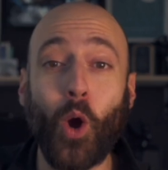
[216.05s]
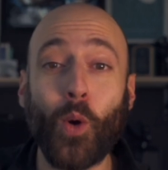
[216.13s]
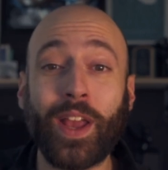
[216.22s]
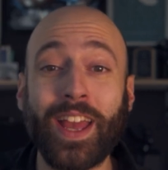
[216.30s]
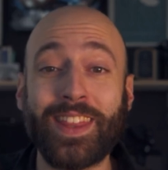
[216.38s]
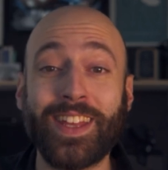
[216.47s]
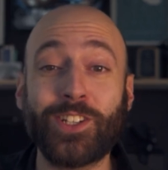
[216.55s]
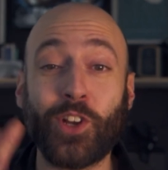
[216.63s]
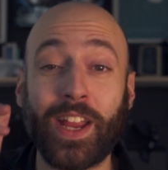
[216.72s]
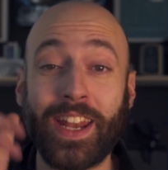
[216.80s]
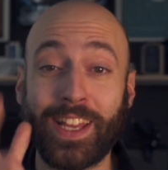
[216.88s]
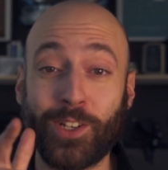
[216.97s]
Okay, things
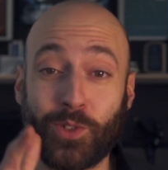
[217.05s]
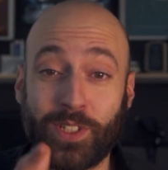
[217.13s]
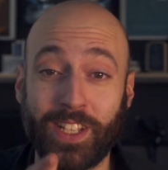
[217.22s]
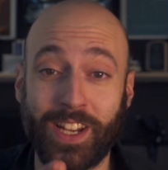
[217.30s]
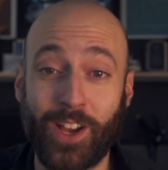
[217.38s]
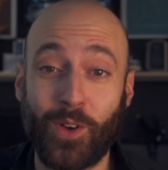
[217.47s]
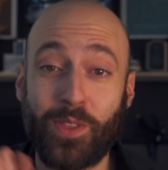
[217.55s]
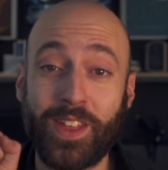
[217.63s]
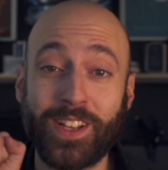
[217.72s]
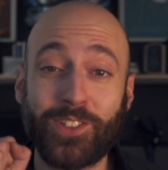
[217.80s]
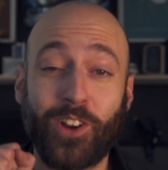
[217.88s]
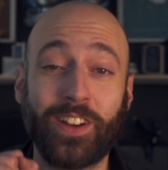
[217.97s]
are getting interesting now.
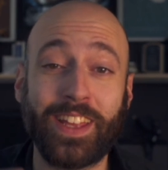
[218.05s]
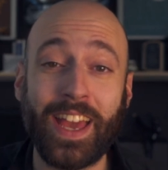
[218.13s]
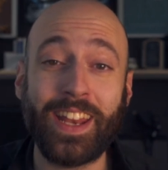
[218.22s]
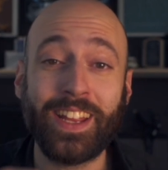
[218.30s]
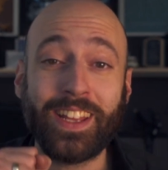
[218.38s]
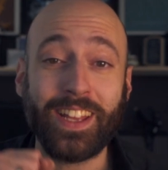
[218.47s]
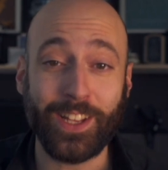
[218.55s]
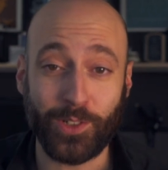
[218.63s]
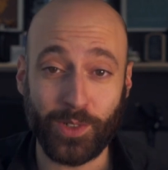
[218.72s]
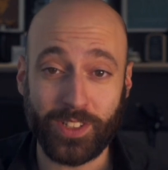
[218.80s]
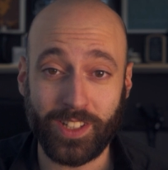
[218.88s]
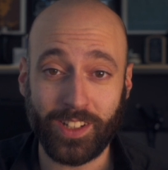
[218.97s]
Things are getting
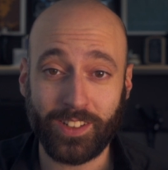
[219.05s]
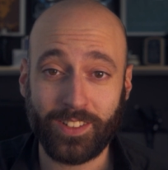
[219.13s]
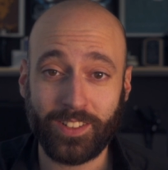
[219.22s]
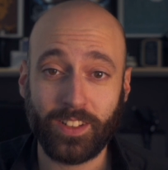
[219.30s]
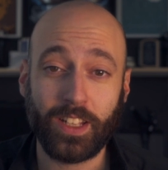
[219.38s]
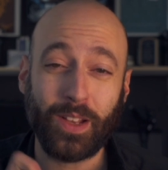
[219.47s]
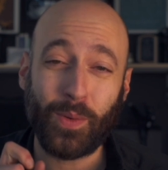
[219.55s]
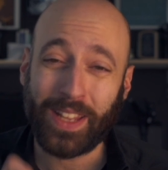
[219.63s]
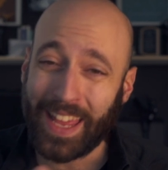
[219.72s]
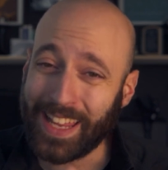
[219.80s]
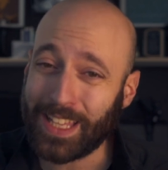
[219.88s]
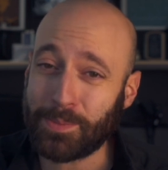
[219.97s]
interesting.
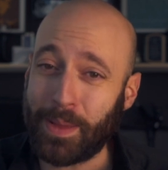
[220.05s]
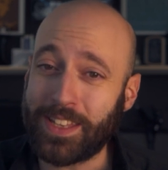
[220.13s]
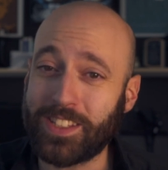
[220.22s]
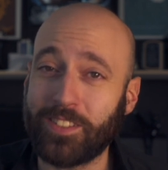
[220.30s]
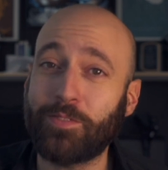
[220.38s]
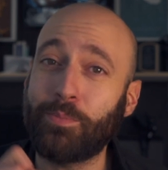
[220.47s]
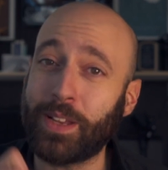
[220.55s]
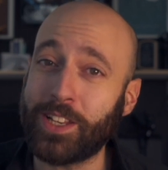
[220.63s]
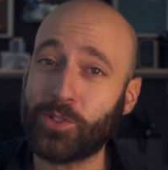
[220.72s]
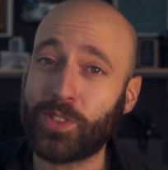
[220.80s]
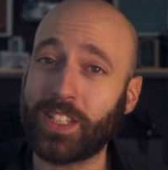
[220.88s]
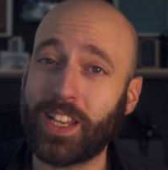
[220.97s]
Getting expensive, but
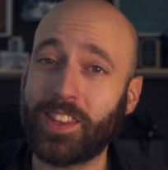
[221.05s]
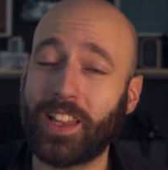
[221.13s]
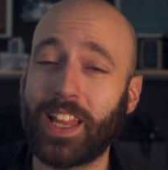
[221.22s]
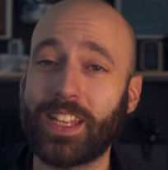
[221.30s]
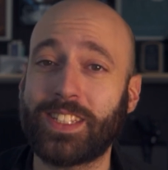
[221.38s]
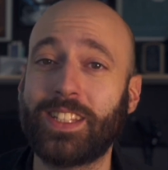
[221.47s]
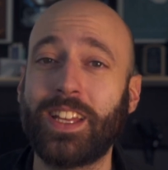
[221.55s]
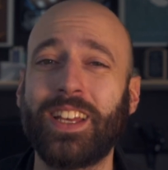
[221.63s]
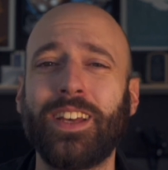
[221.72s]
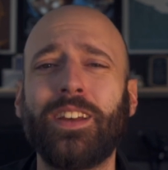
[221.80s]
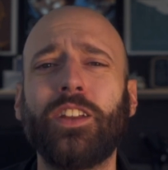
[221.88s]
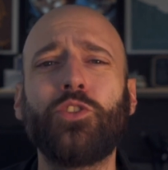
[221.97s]
interesting nonetheless.
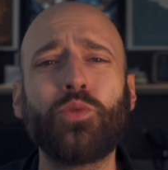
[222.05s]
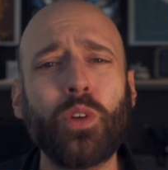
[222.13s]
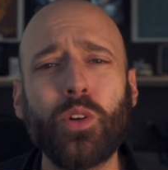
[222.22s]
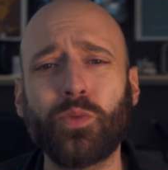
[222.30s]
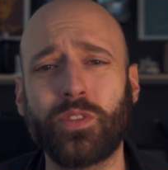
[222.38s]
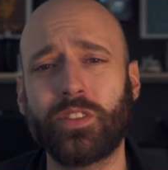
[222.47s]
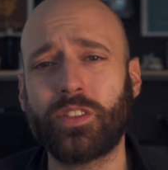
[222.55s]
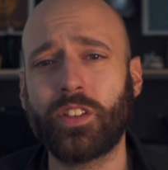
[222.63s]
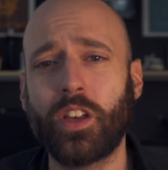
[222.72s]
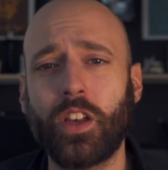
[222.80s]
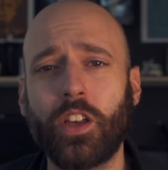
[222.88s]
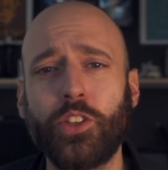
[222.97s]
Drones.